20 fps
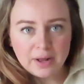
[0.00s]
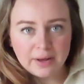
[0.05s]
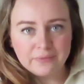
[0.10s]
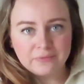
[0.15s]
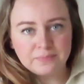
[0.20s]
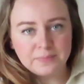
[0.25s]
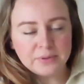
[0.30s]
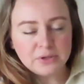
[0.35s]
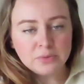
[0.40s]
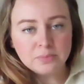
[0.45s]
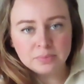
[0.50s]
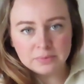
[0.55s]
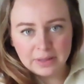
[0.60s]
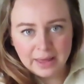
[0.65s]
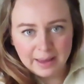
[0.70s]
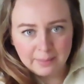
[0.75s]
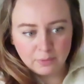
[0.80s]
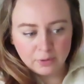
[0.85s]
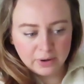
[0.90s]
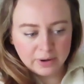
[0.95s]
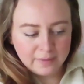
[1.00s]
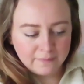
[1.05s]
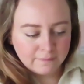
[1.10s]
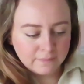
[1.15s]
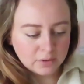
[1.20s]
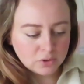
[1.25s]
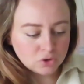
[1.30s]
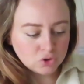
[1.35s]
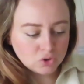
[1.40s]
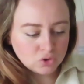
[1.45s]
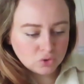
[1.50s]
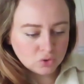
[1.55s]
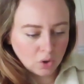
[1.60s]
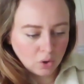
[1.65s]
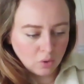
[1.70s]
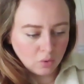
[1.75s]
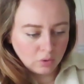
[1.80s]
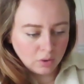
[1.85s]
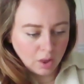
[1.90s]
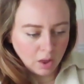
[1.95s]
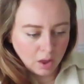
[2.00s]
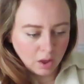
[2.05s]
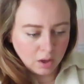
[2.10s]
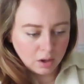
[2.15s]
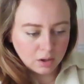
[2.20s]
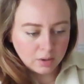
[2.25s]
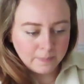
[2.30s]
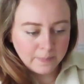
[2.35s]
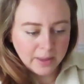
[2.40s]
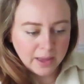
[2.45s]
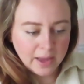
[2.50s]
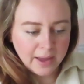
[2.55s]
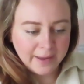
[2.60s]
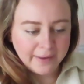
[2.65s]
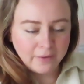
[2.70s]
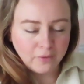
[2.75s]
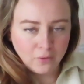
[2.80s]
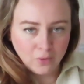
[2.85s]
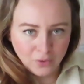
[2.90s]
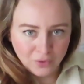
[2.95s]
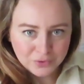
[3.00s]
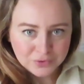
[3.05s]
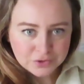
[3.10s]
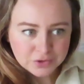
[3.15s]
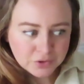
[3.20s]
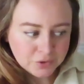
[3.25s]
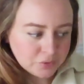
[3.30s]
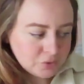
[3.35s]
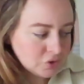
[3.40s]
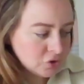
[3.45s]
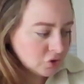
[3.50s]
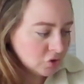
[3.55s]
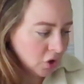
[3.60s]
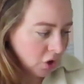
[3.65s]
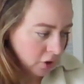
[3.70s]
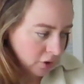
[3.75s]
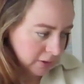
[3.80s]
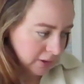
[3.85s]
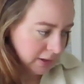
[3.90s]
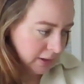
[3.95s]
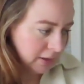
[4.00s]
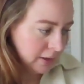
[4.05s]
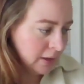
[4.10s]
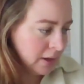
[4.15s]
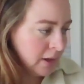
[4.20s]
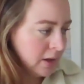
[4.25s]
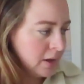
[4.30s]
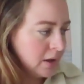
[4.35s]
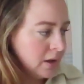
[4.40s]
I've been blabbering for so long, but I also started,